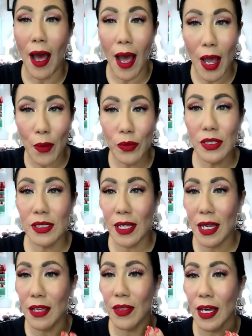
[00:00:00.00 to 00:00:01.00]
I will
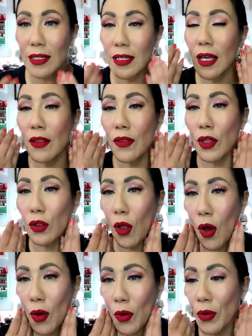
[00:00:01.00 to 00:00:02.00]
say that the
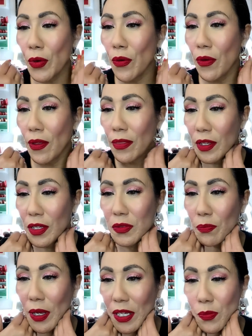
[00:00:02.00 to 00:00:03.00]
longer these
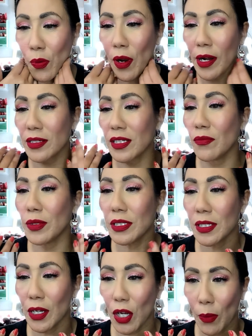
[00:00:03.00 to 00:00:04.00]
base products have been
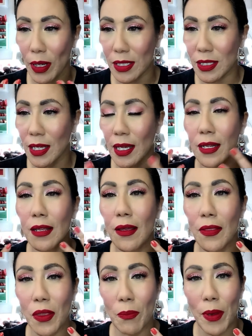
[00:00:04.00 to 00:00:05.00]
sitting on my skin,
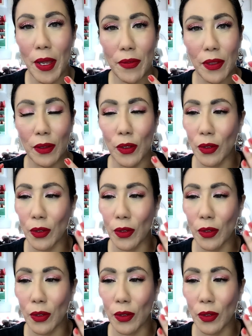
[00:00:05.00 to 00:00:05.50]
the better they look.